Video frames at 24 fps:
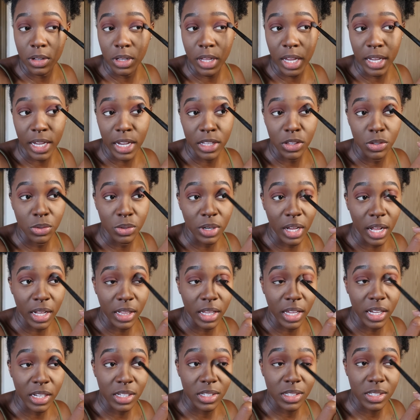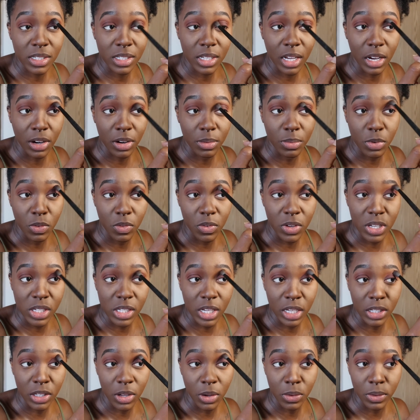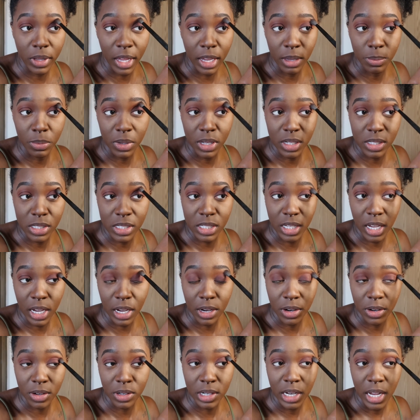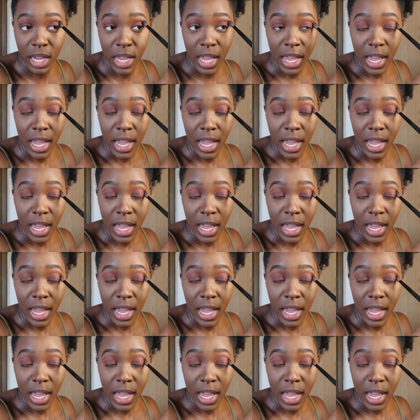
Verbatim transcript: Like I do not like scary movies. I don't like being scared.